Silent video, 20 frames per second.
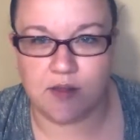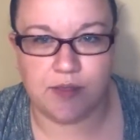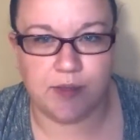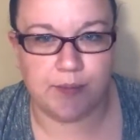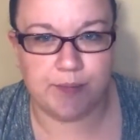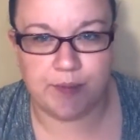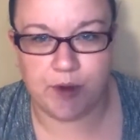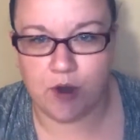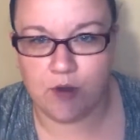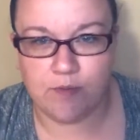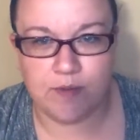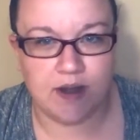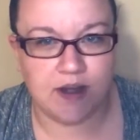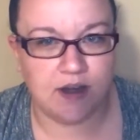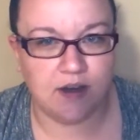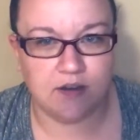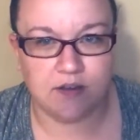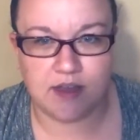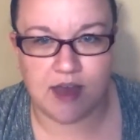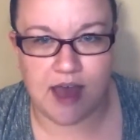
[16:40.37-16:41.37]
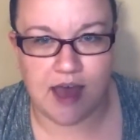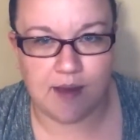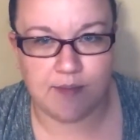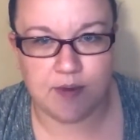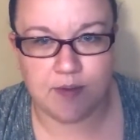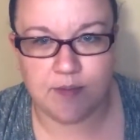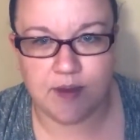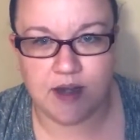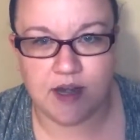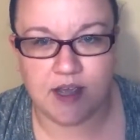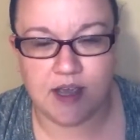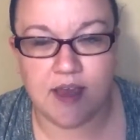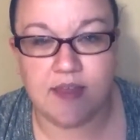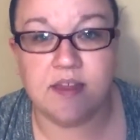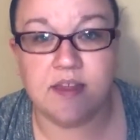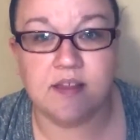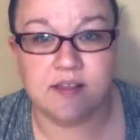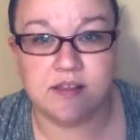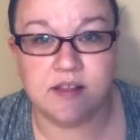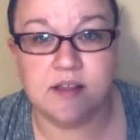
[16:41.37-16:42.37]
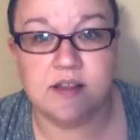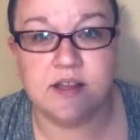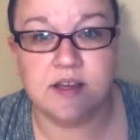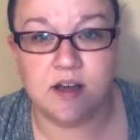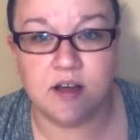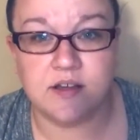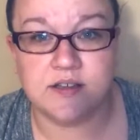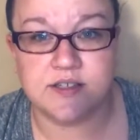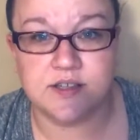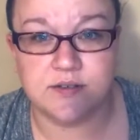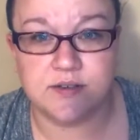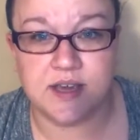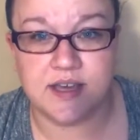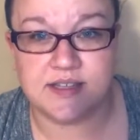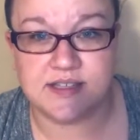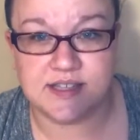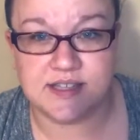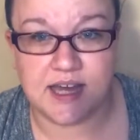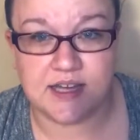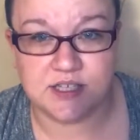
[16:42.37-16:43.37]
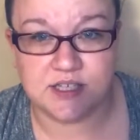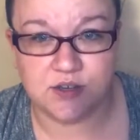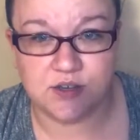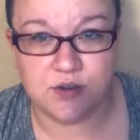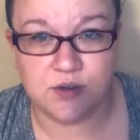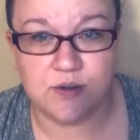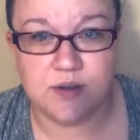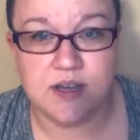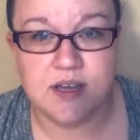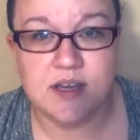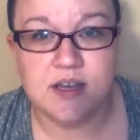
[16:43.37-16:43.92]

the Bo money or the Abby money. And the Lily also gets that too.